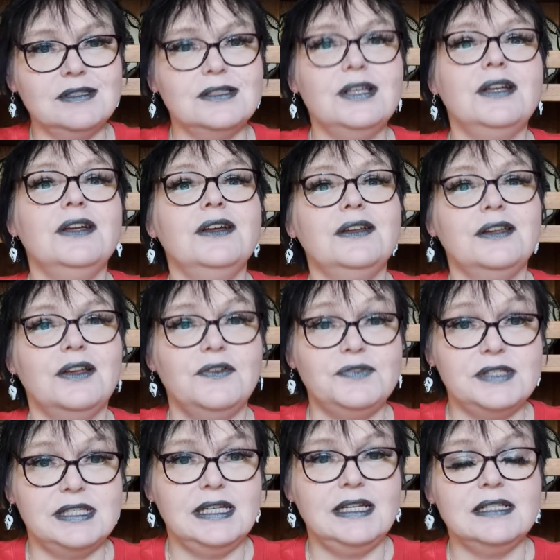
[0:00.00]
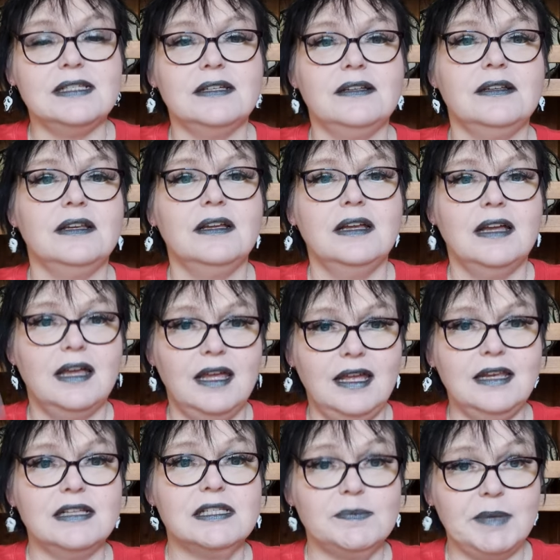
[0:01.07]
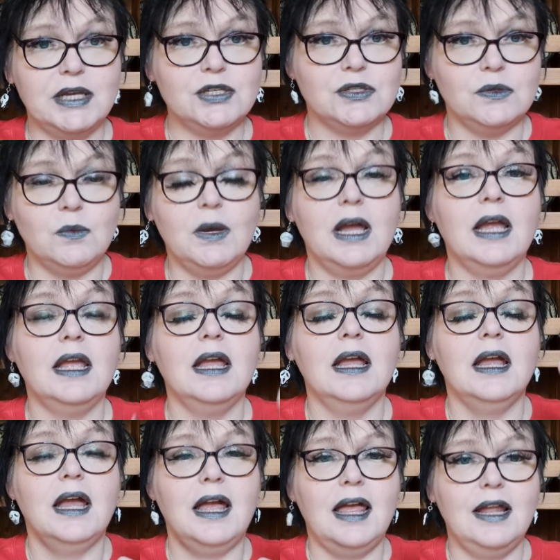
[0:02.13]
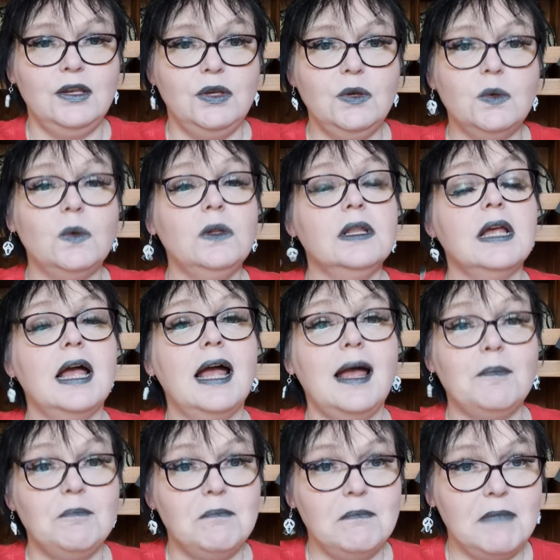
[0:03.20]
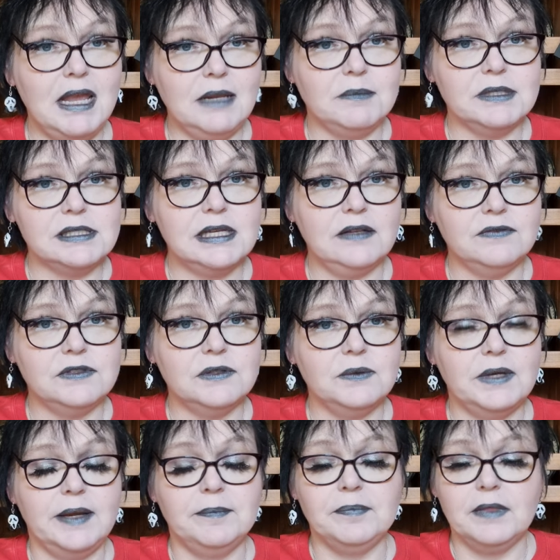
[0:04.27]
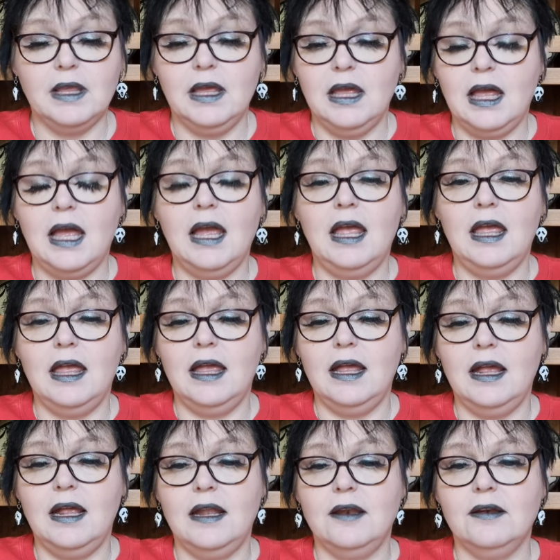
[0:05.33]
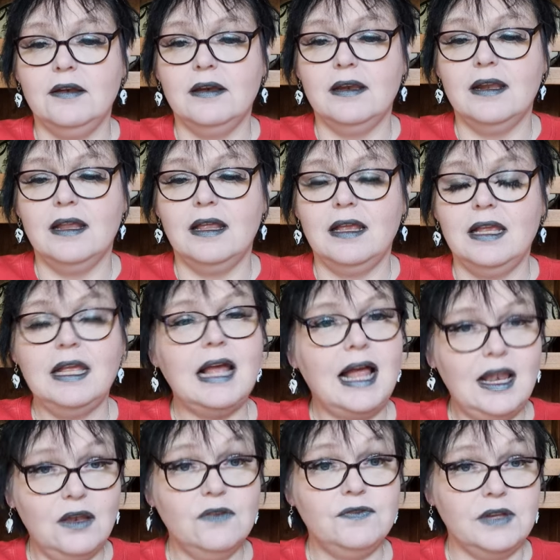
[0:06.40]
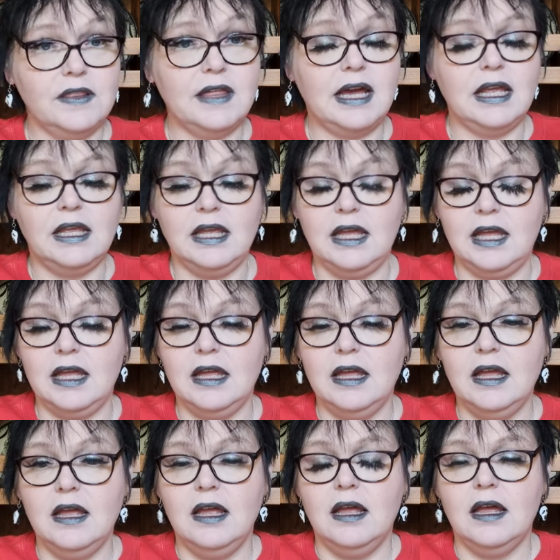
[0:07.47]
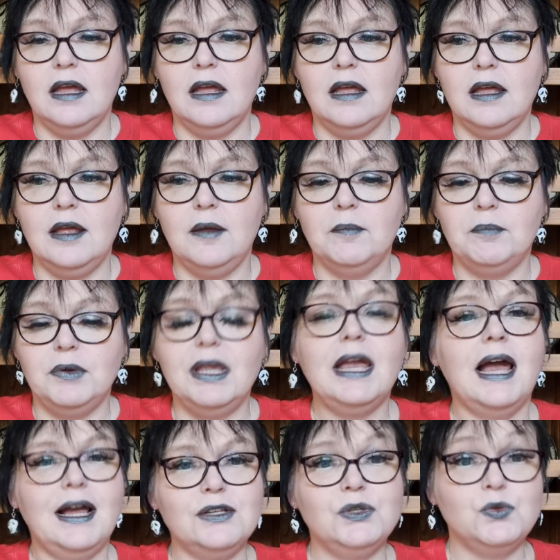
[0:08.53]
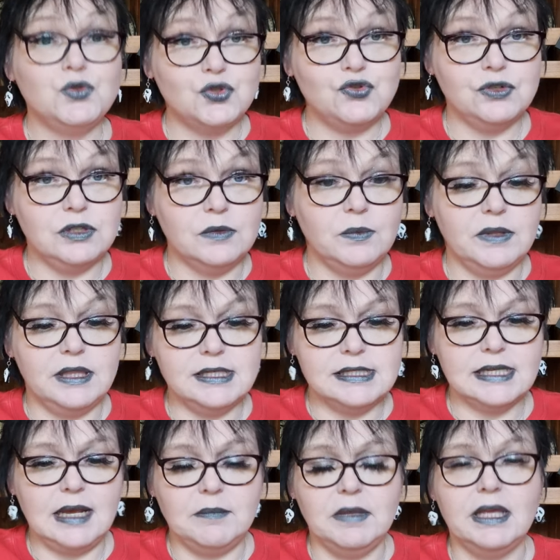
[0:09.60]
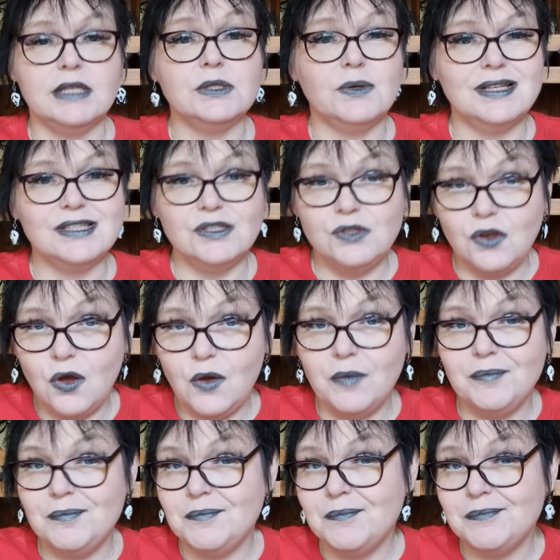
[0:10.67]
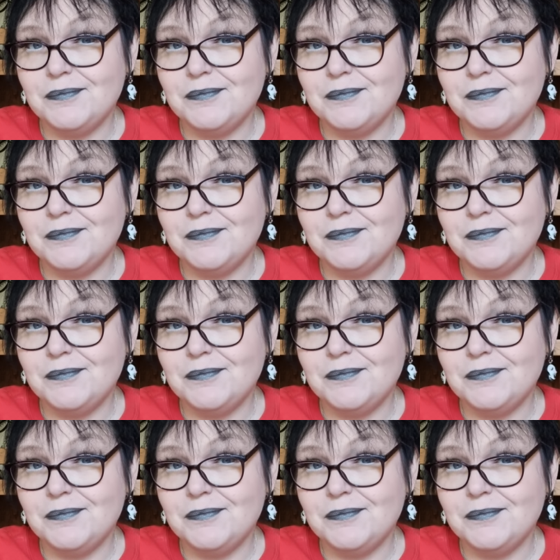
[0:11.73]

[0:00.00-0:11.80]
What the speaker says: turn of season in a special way. And I made myself do it. And I loved it that year. But yeah, I do struggle with this time of year. So it's not